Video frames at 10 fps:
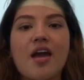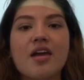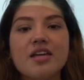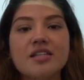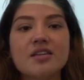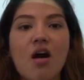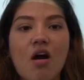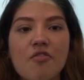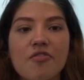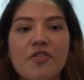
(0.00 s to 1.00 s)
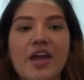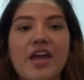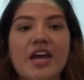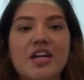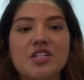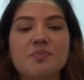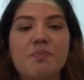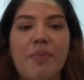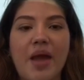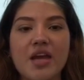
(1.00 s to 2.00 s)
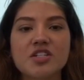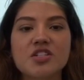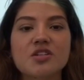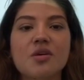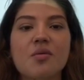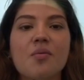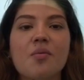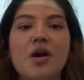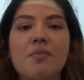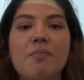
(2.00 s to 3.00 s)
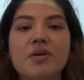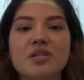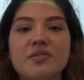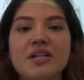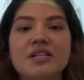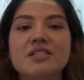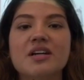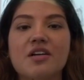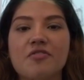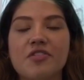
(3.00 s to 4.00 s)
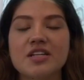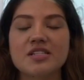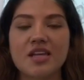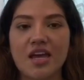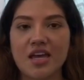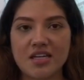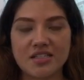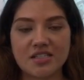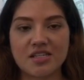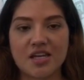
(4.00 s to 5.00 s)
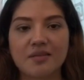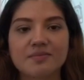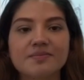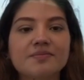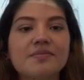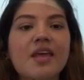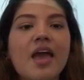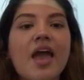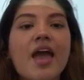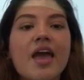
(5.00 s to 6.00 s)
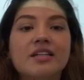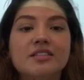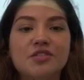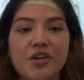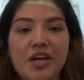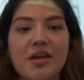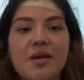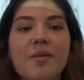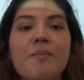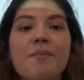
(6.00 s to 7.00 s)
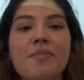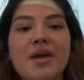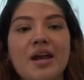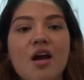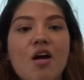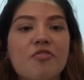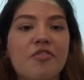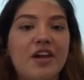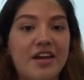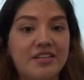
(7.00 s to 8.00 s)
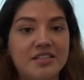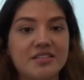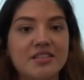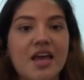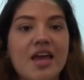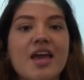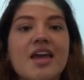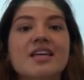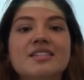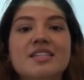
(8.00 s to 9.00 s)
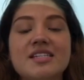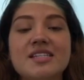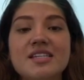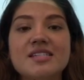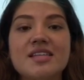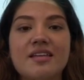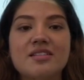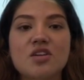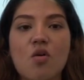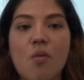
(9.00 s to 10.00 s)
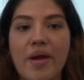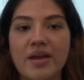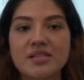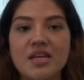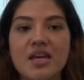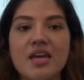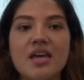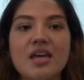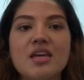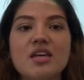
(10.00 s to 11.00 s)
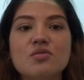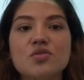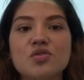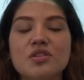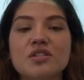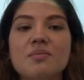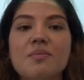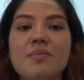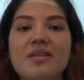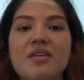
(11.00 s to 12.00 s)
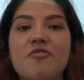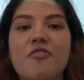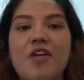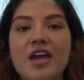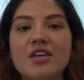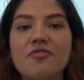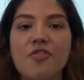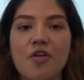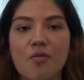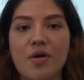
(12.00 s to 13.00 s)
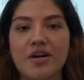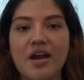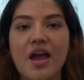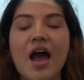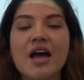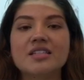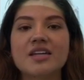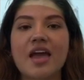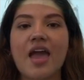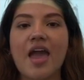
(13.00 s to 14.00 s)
each of each page where possible the reference is set. 3. Bill of lading. This is the document used by the freight forwarder and the